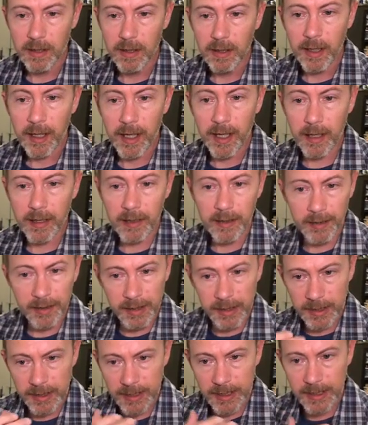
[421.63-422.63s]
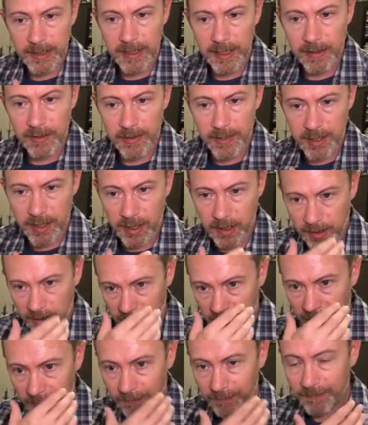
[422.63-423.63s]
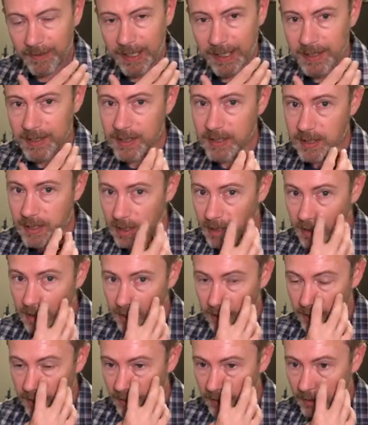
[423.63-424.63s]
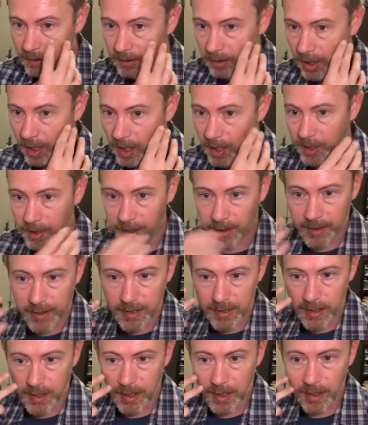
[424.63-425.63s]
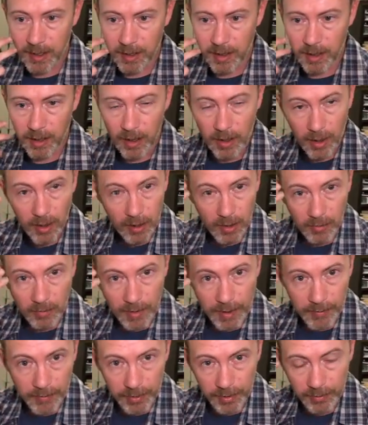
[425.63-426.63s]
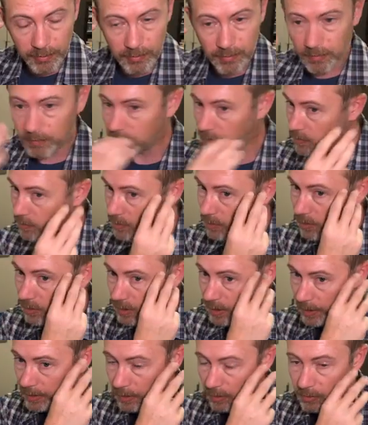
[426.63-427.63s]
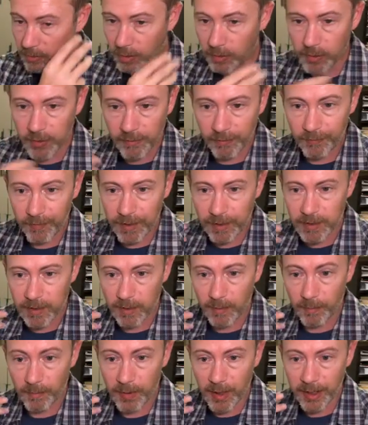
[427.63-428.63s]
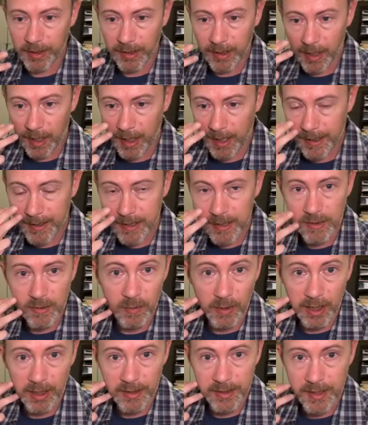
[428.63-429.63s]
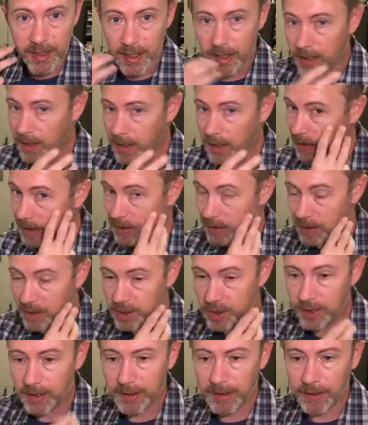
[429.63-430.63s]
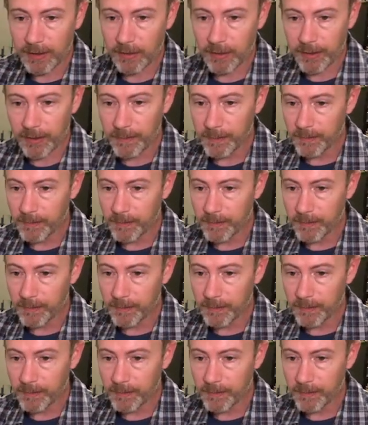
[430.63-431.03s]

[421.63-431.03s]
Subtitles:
and the details in the face, the lines in around the kind of crow's feet up by the eyes, as well as in the cheek area,